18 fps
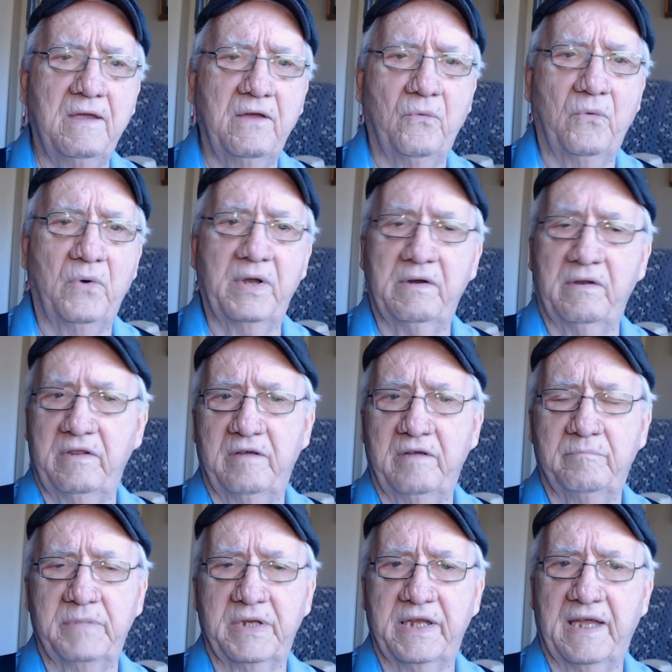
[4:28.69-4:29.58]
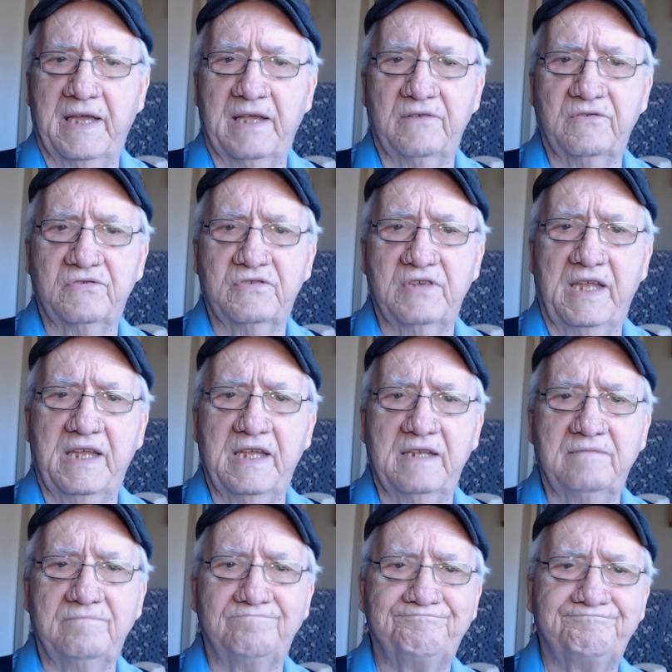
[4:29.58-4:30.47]
One of them began
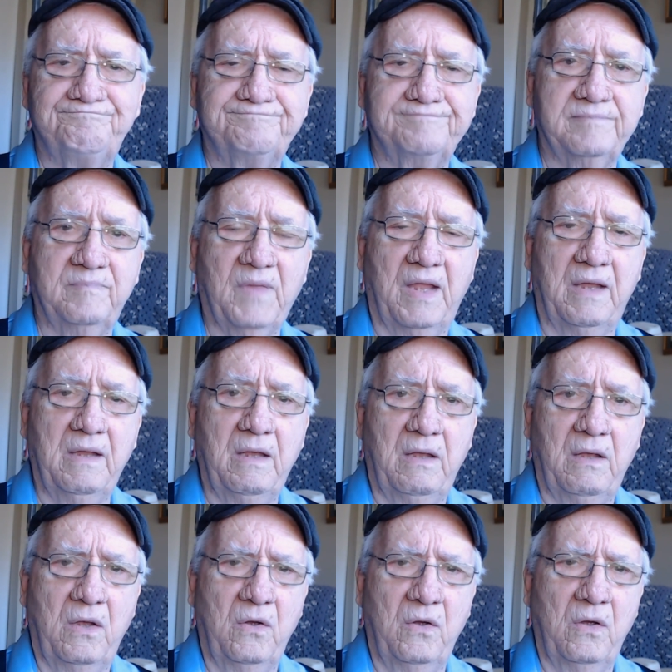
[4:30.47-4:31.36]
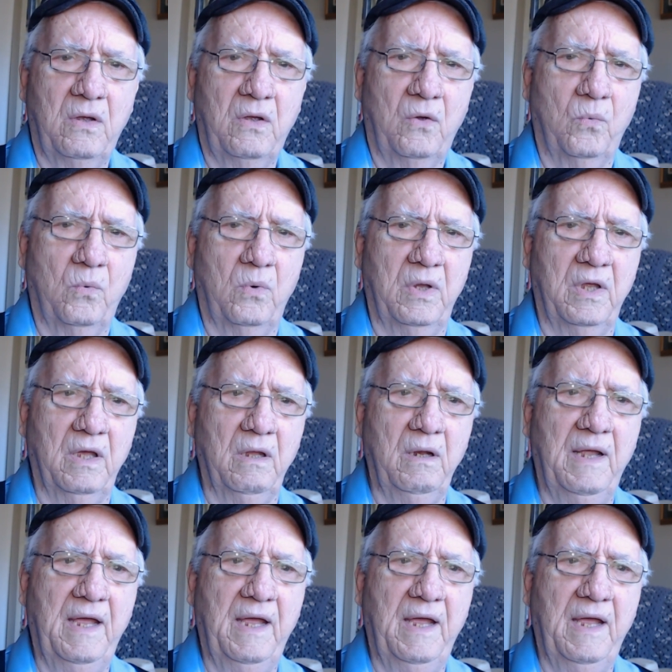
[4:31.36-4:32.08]
saying, Well,